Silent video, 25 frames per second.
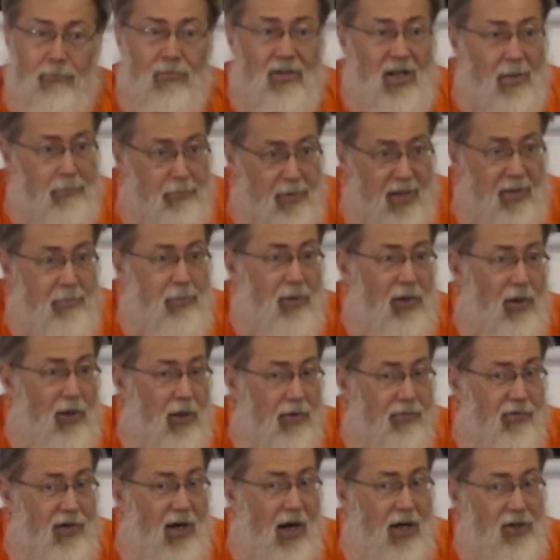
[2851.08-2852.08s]
the people
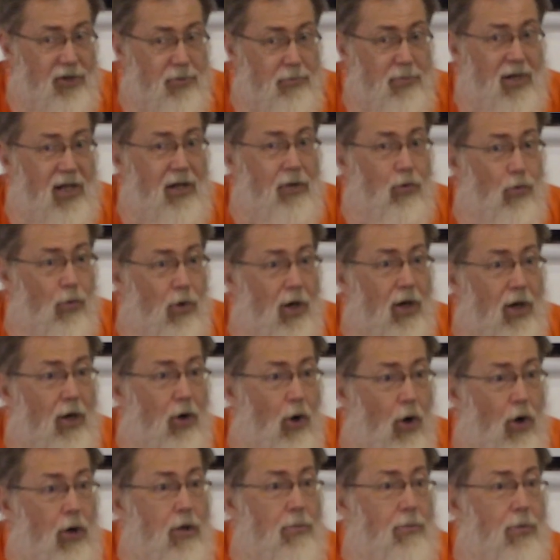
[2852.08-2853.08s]
of Kashmir were
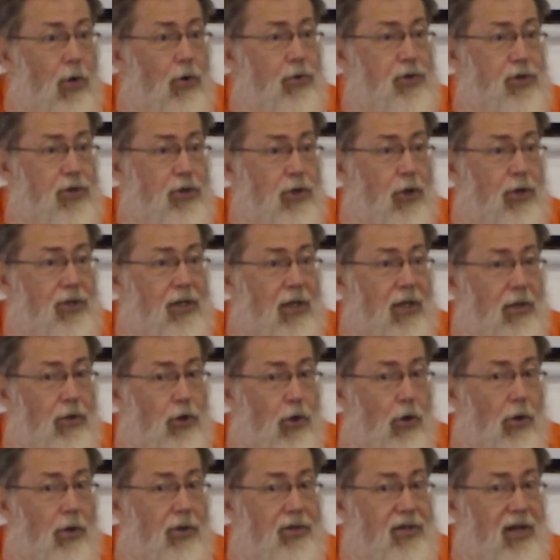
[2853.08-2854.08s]
almost not at
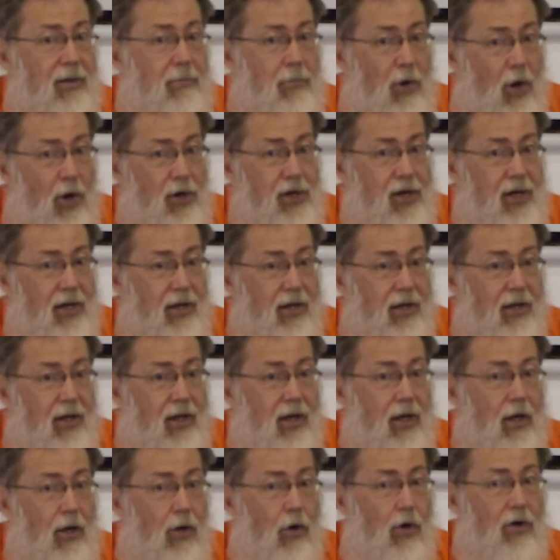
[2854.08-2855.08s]
all demonic
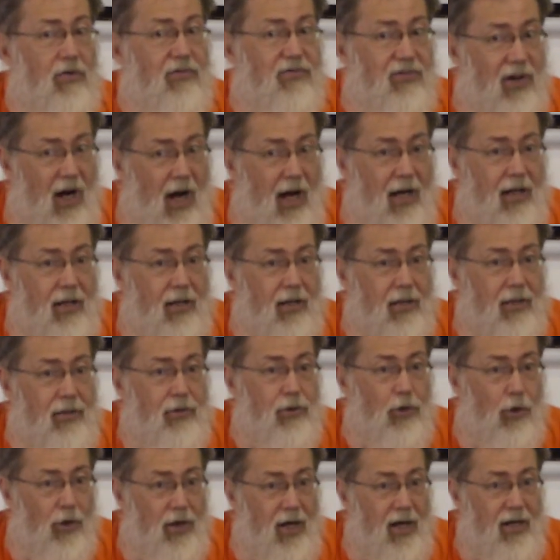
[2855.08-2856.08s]
or violent
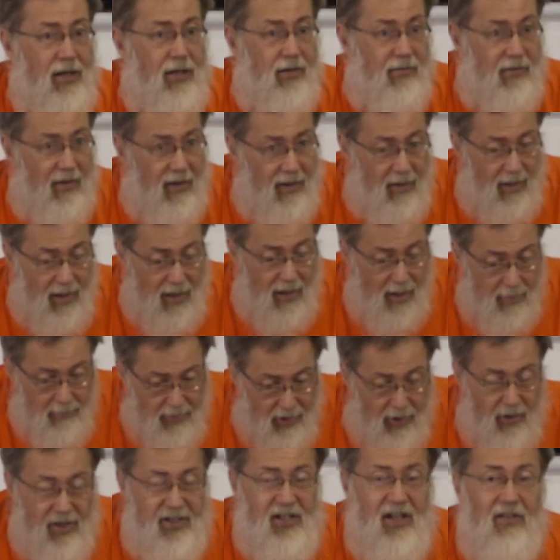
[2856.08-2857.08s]
or anything,
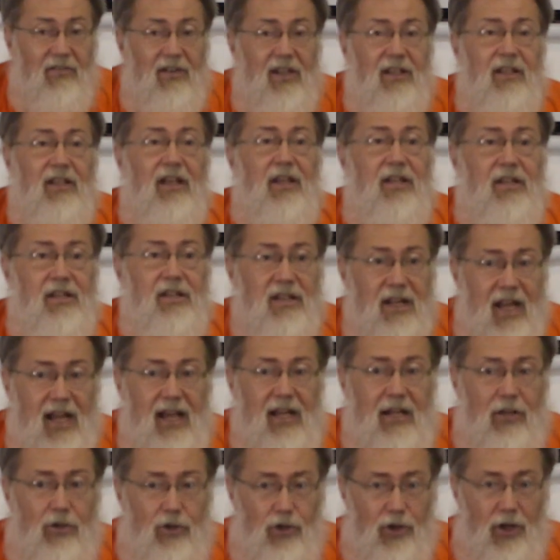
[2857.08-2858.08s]
because even the
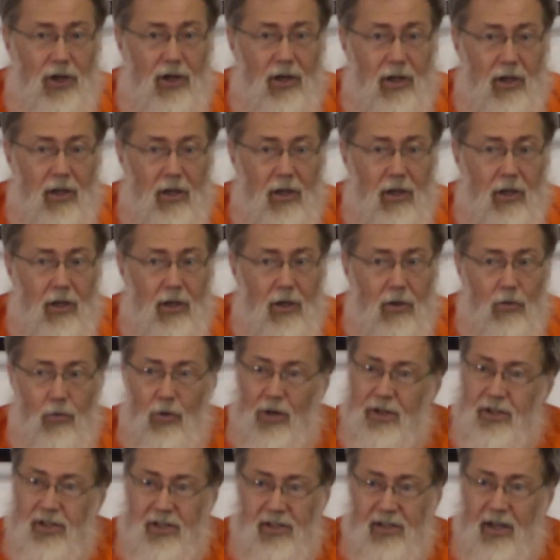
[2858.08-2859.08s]
nature
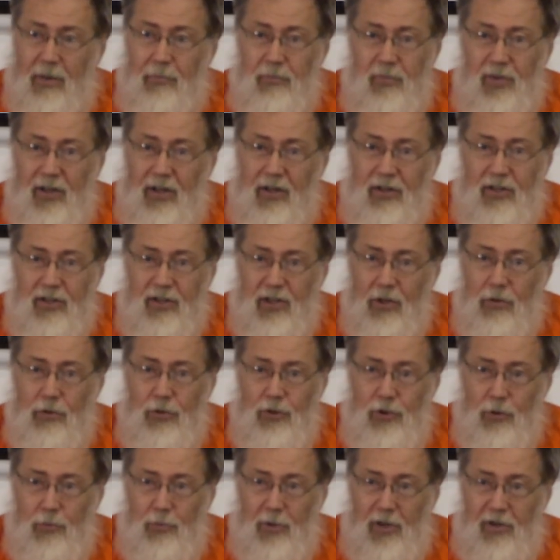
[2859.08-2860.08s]
was something so
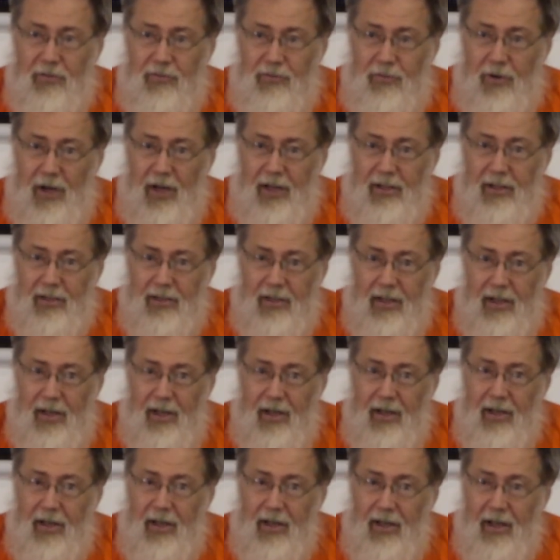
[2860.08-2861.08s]
super friendly
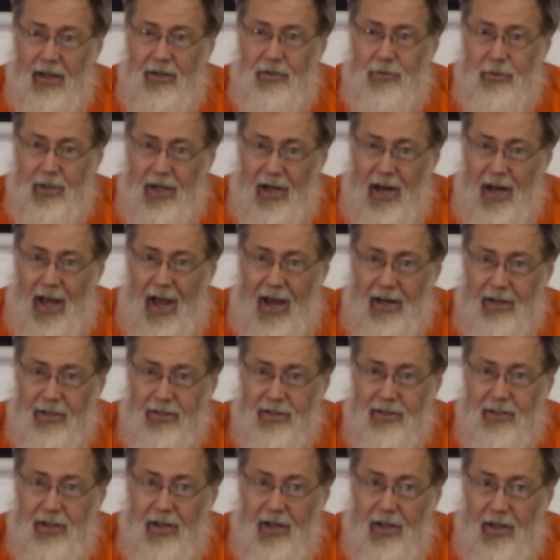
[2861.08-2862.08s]
and
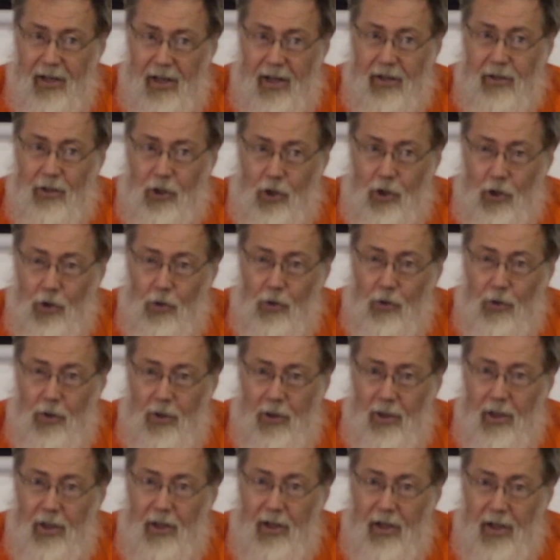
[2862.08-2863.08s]
relaxed and cool,
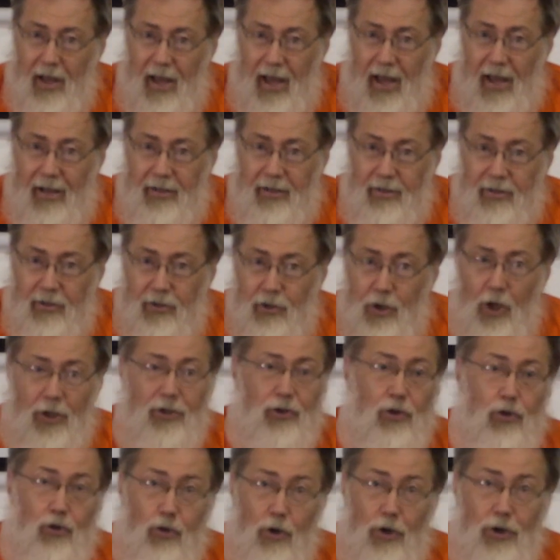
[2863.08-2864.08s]
and
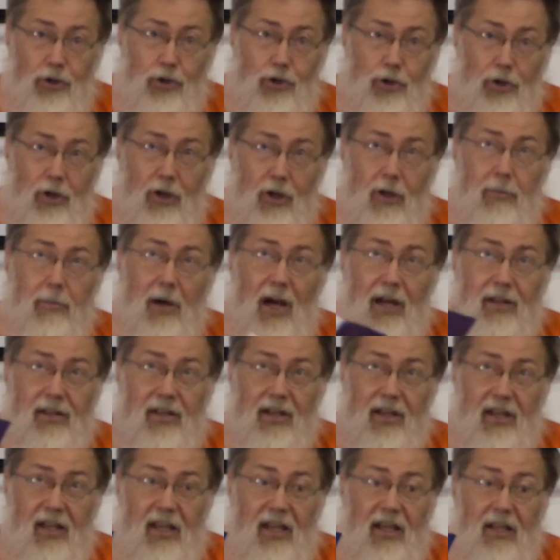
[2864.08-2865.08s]
not tortured by the
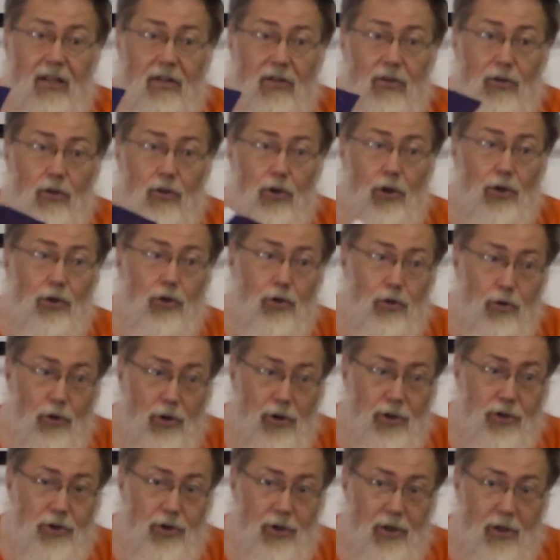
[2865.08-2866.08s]
heat, not
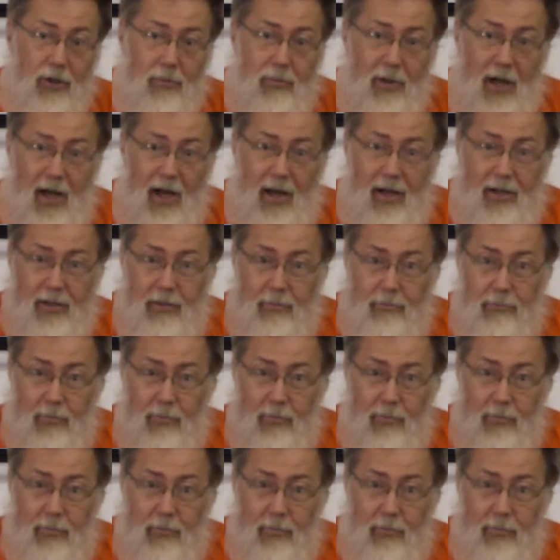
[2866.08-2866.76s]
tortured by